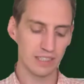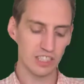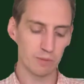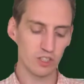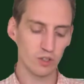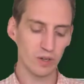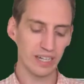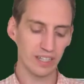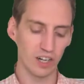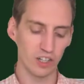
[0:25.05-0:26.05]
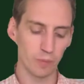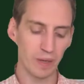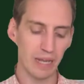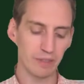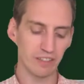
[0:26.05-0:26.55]
someone's credit card or
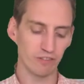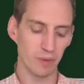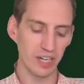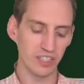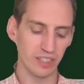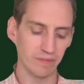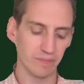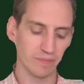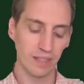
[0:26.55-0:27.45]
payment information,